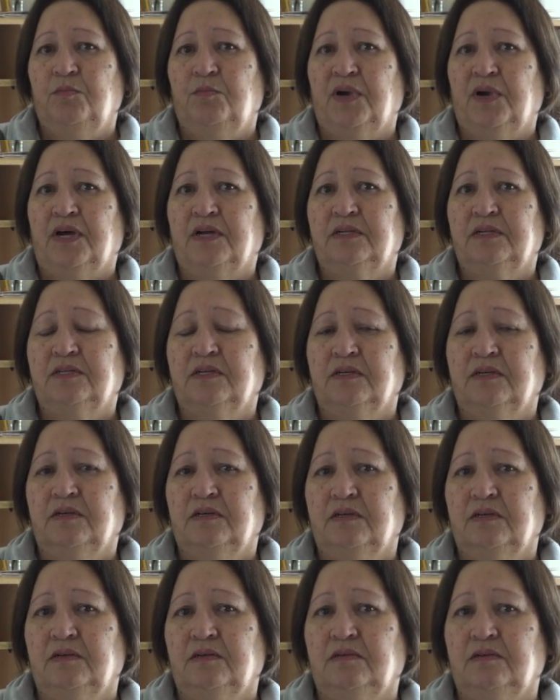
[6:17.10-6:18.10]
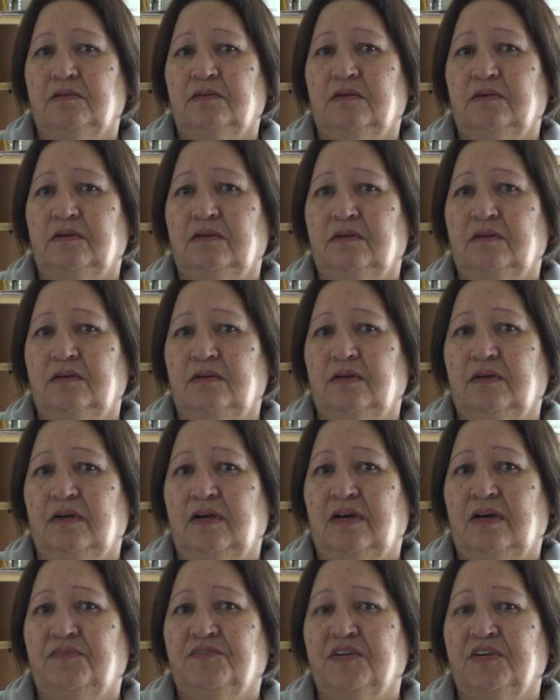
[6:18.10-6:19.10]
But
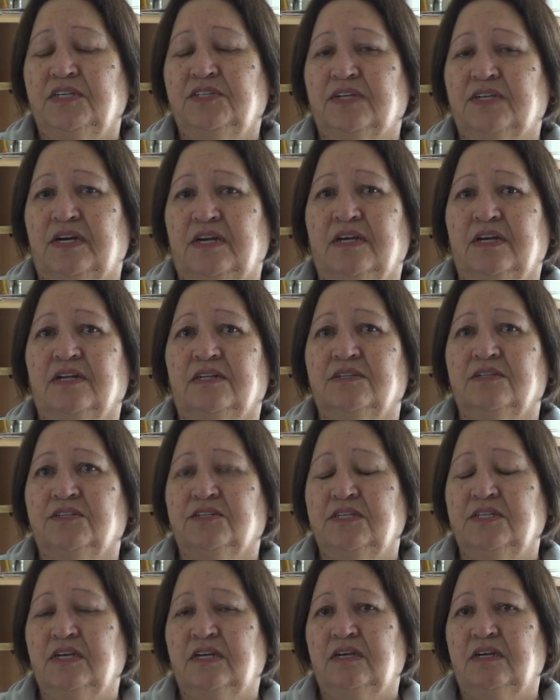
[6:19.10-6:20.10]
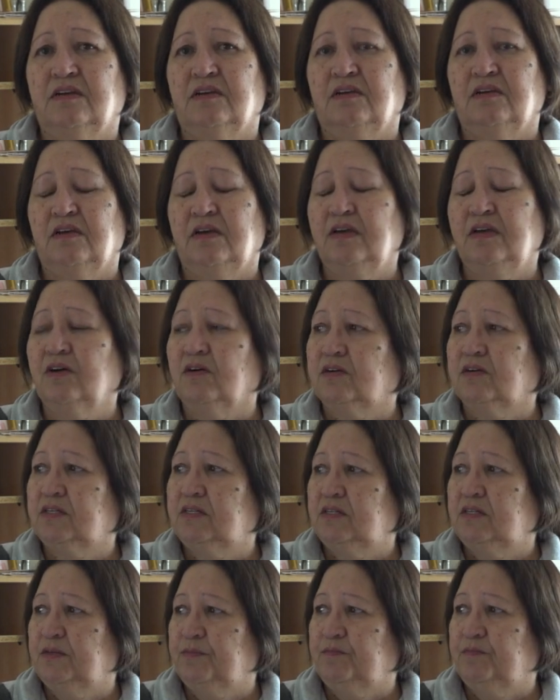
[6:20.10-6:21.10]
after he started getting sick, he
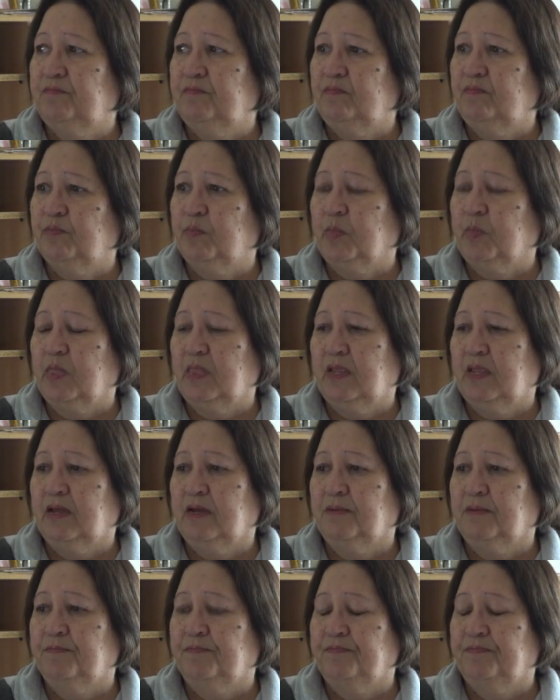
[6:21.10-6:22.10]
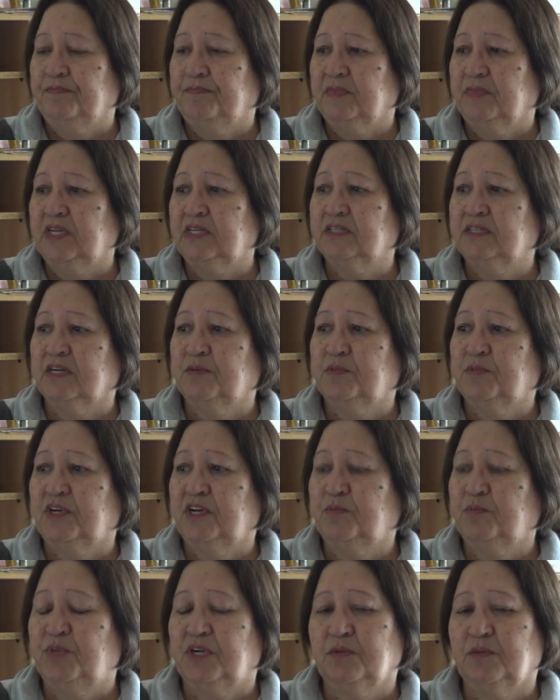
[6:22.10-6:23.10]
got his
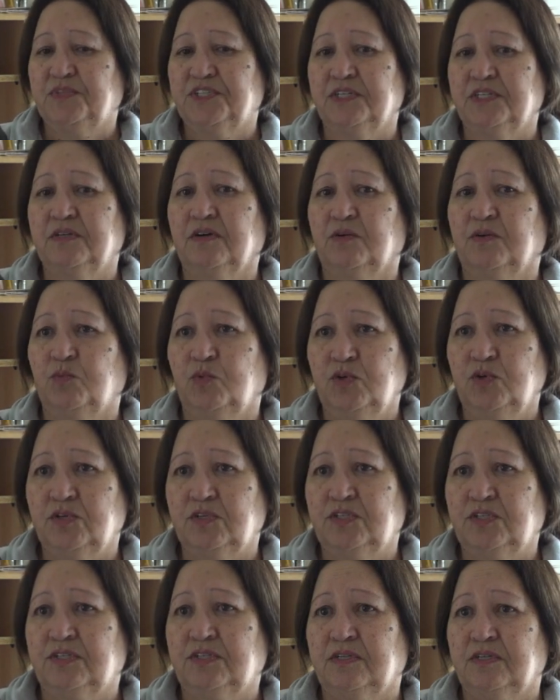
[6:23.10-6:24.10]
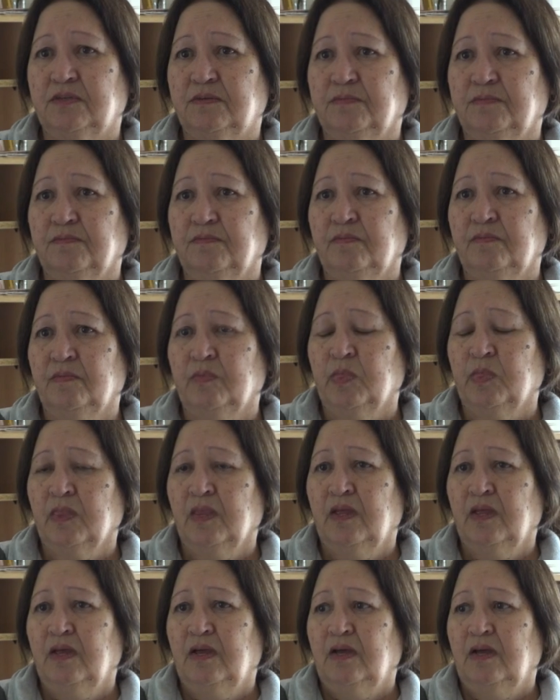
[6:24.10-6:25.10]
epilepsy got worse.
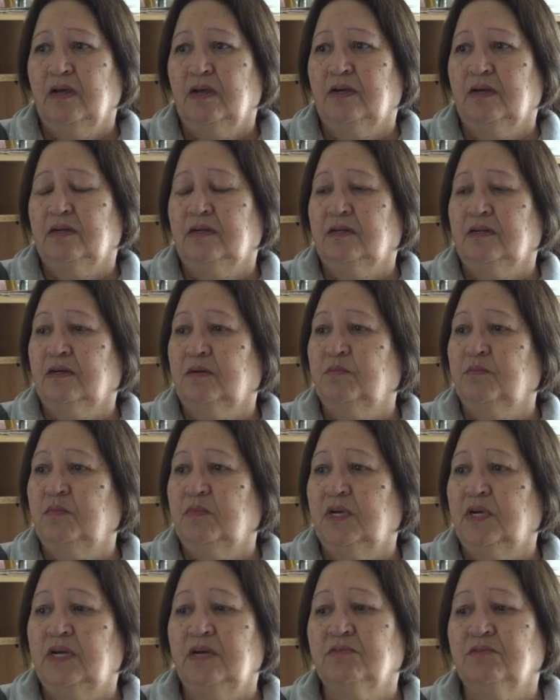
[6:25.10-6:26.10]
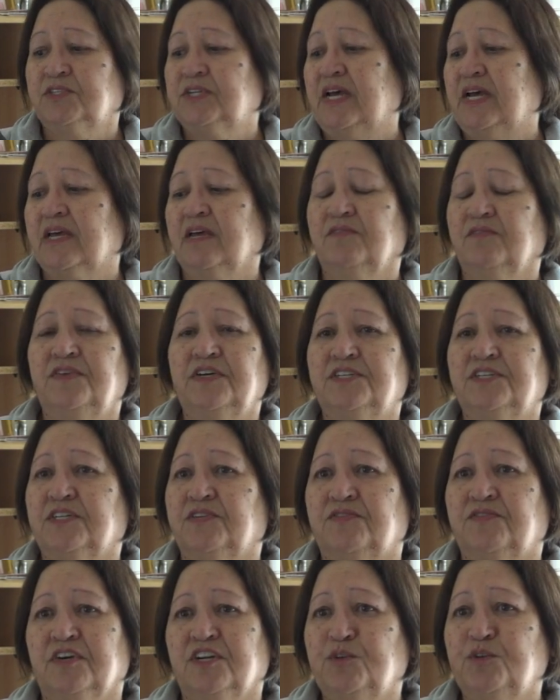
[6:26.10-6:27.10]
And he was taking fits
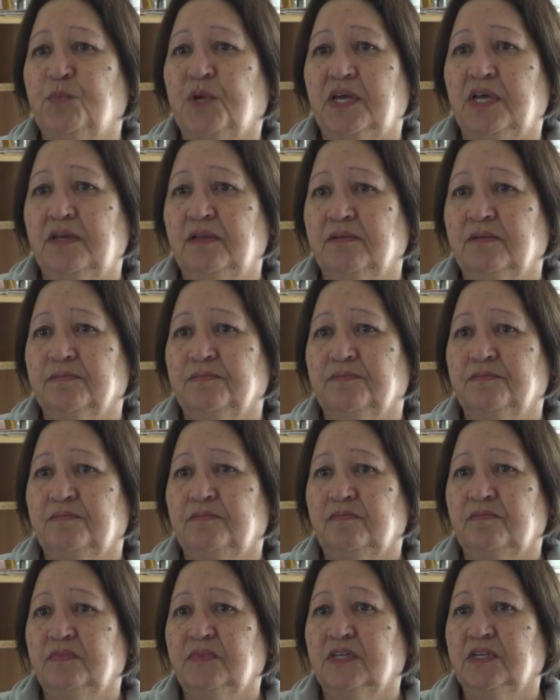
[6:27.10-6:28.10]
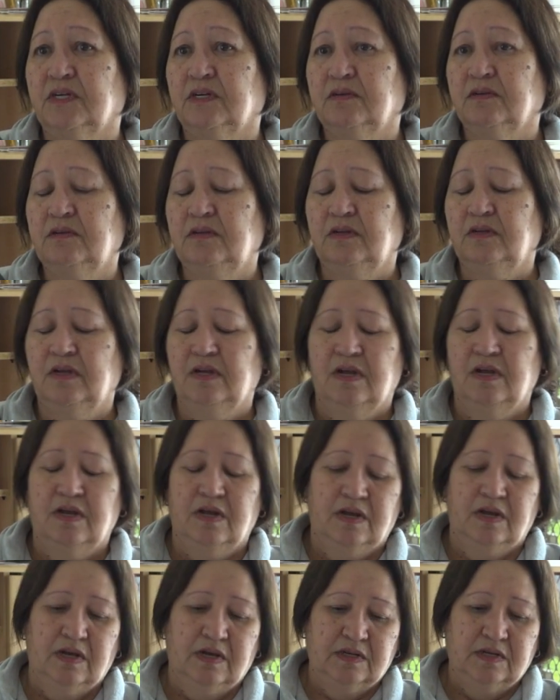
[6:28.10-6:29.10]
in front of me, you know.
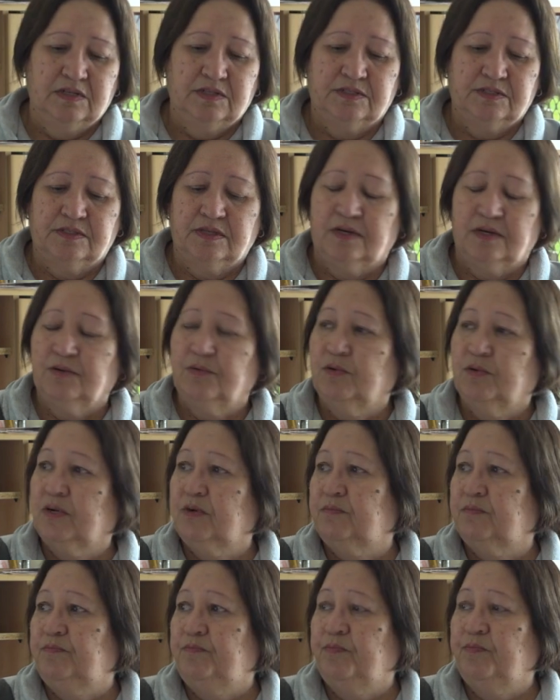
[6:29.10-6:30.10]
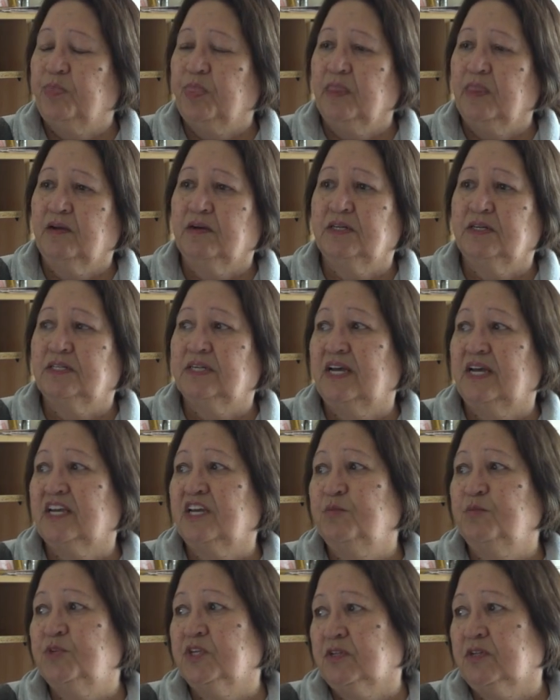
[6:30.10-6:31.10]
So I had to take
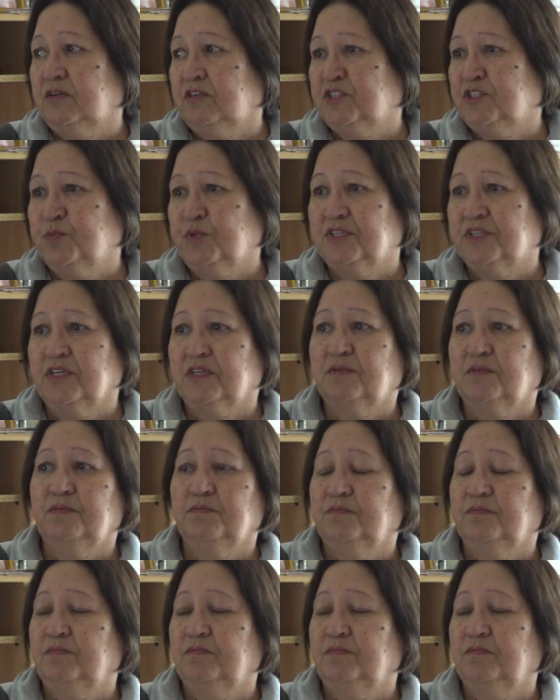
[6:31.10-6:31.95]
him to the hospital, so